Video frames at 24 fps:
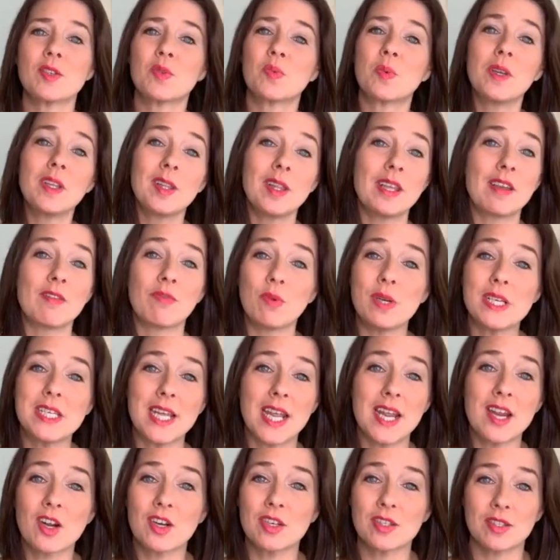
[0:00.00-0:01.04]
Because really, if
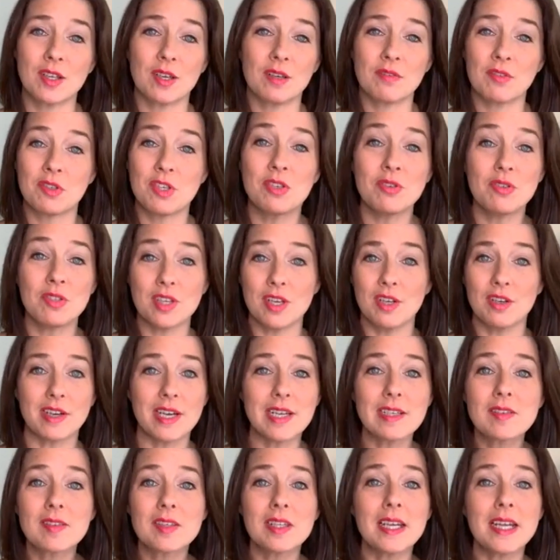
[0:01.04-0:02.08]
we take ourselves too
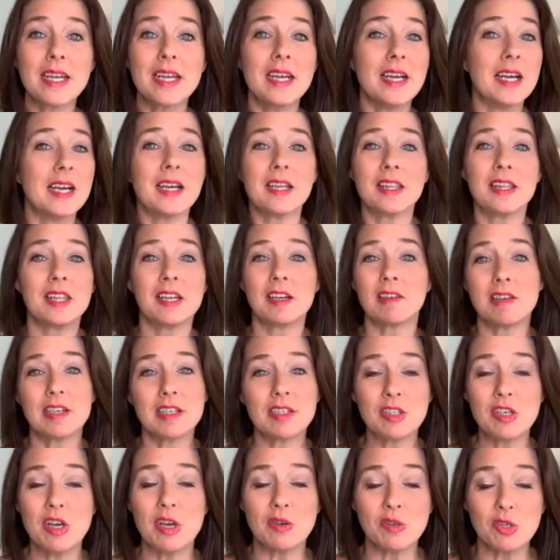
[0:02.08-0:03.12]
seriously,
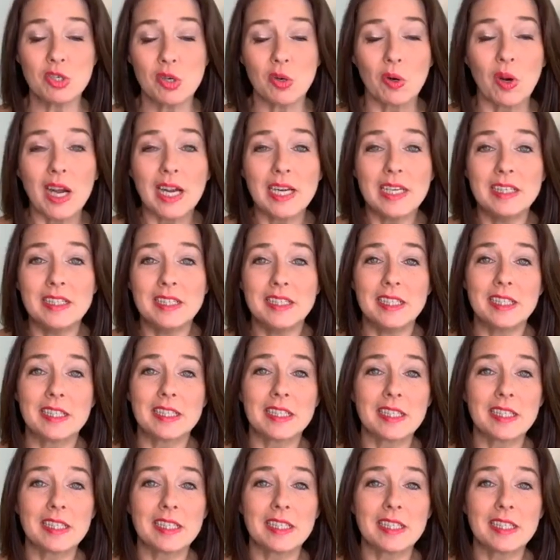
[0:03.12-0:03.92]
there is no joy.